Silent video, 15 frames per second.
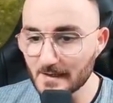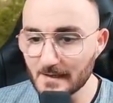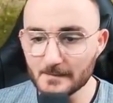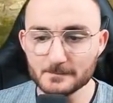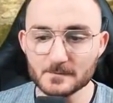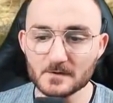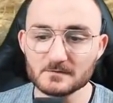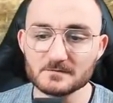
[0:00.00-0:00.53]

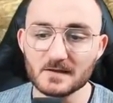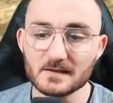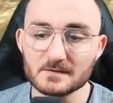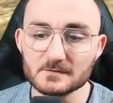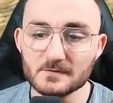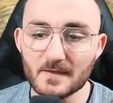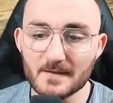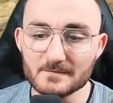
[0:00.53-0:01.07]
I'm gonna tell
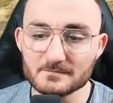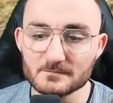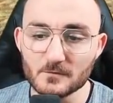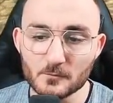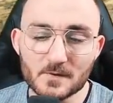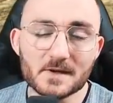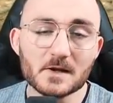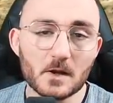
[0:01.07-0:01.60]
you that the
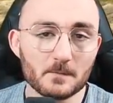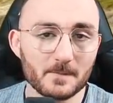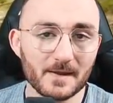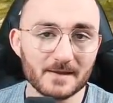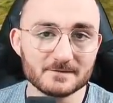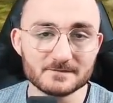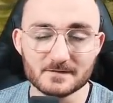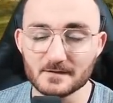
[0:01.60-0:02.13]
regular
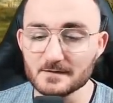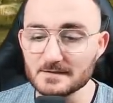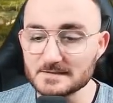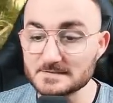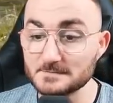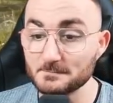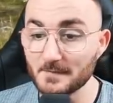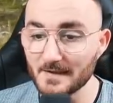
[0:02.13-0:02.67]
Panther
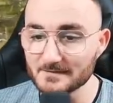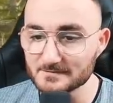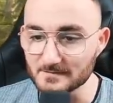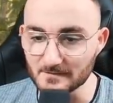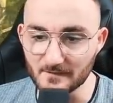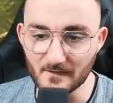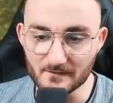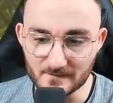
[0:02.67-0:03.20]
is
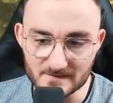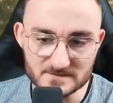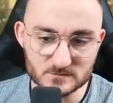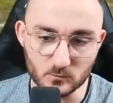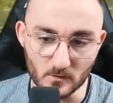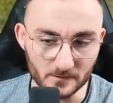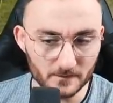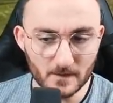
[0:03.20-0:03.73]
better than this
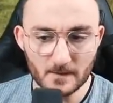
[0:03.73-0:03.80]
one,